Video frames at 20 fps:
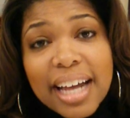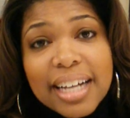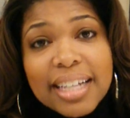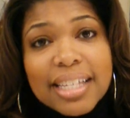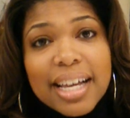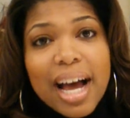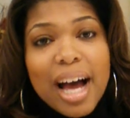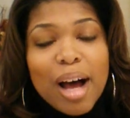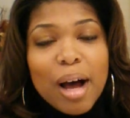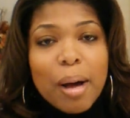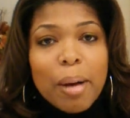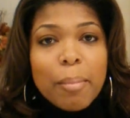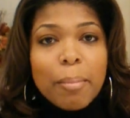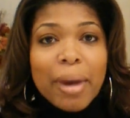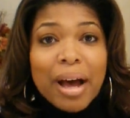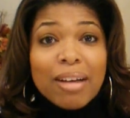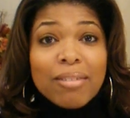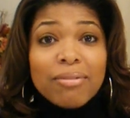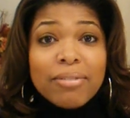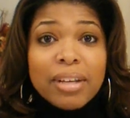tagged
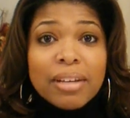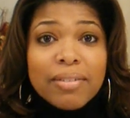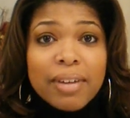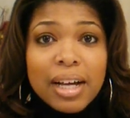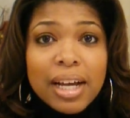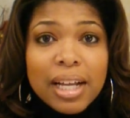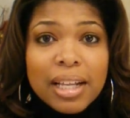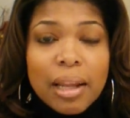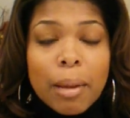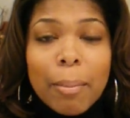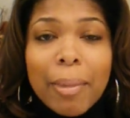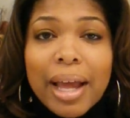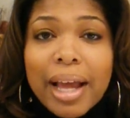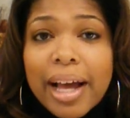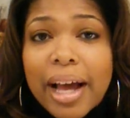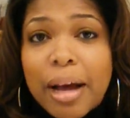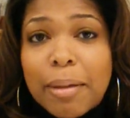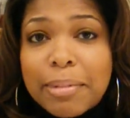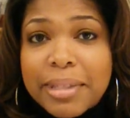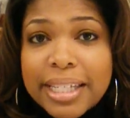by
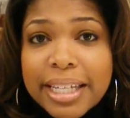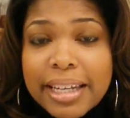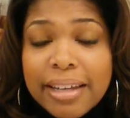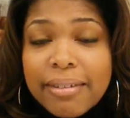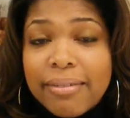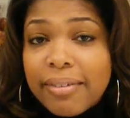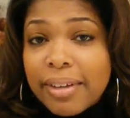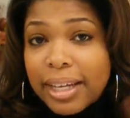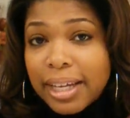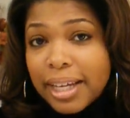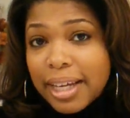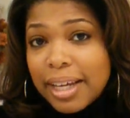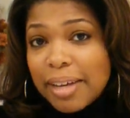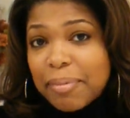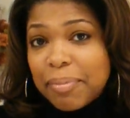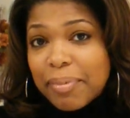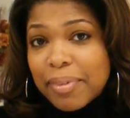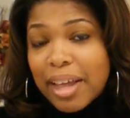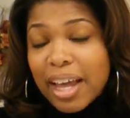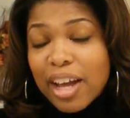
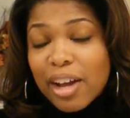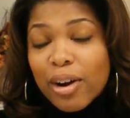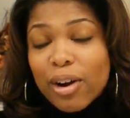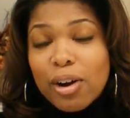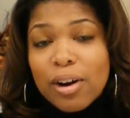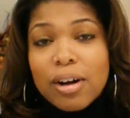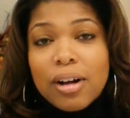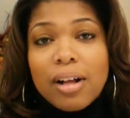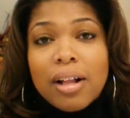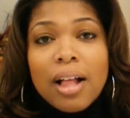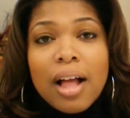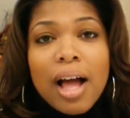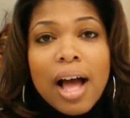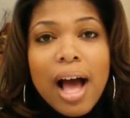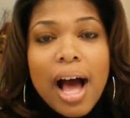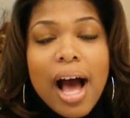VivaLaMakeupTV. Hey girl.